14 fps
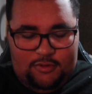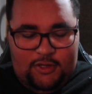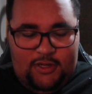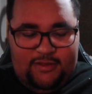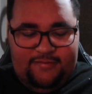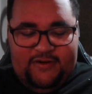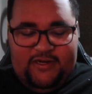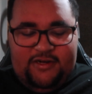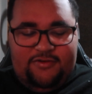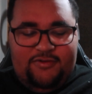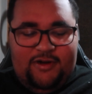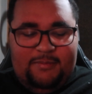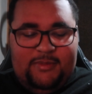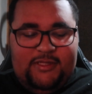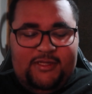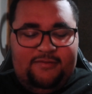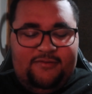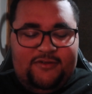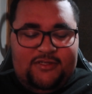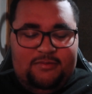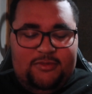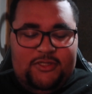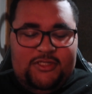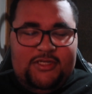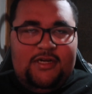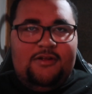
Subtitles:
Oh, they're very crumbly for some reason.